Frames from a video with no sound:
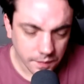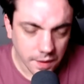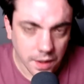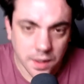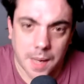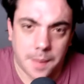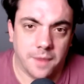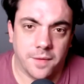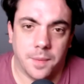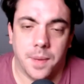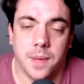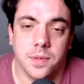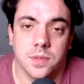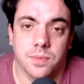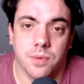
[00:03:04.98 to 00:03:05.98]
come out with
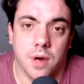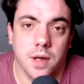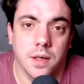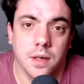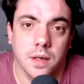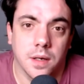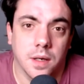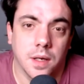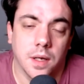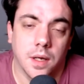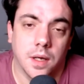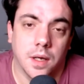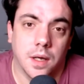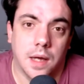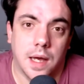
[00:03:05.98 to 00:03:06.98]
pepper spray
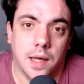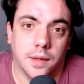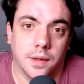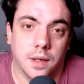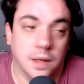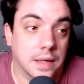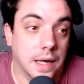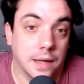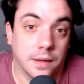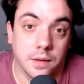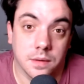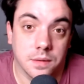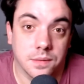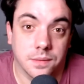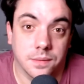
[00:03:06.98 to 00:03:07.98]
and a
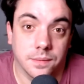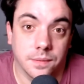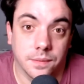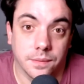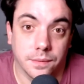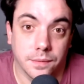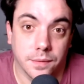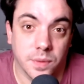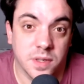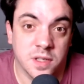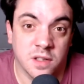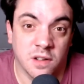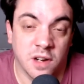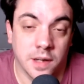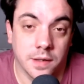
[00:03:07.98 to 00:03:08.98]
gun to his
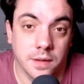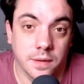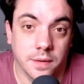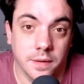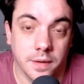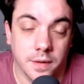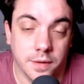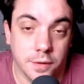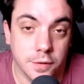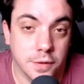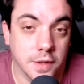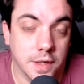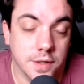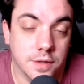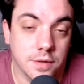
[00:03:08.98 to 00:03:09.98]
side, just
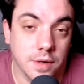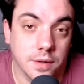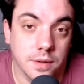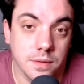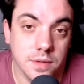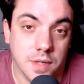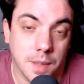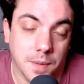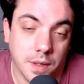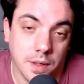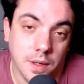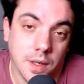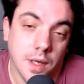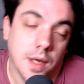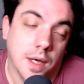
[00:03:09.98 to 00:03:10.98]
in case he tried to do something.
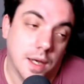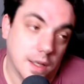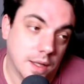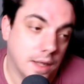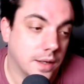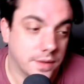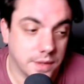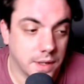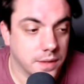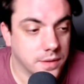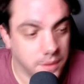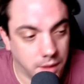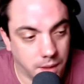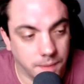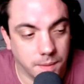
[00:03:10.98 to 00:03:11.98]
And at that
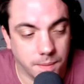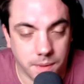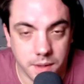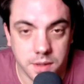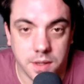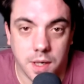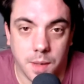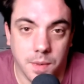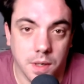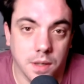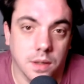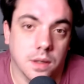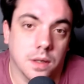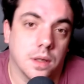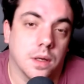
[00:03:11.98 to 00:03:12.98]
time the police come
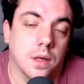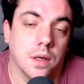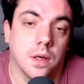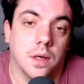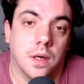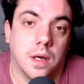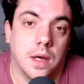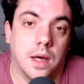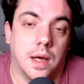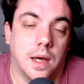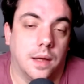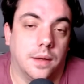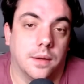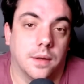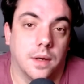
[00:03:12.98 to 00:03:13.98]
in,
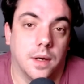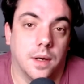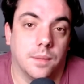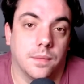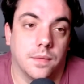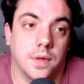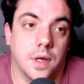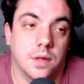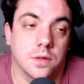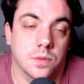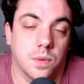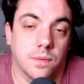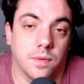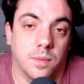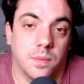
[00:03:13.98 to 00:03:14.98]
and
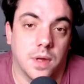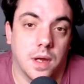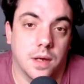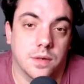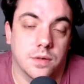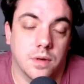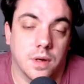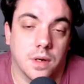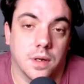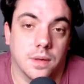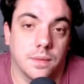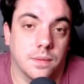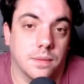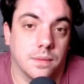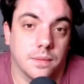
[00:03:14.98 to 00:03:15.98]
just went from there. Tried
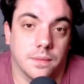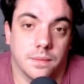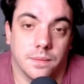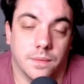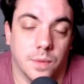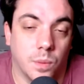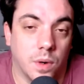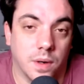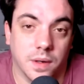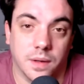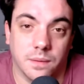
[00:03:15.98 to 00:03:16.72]
to do a